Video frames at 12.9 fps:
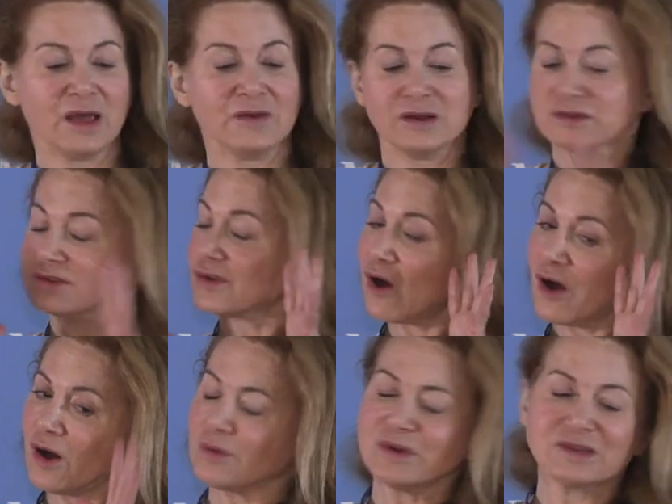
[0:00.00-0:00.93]
and it's
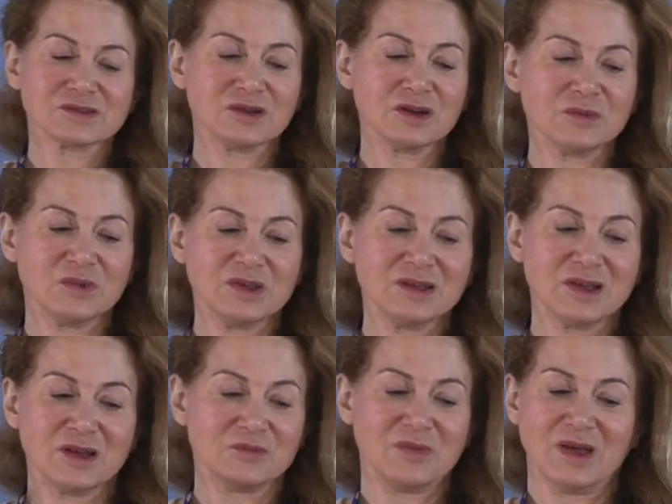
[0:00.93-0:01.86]
always going to be
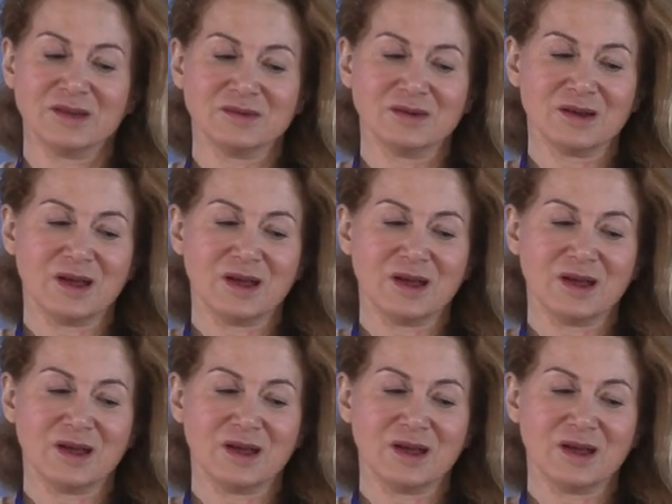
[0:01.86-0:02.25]
young men.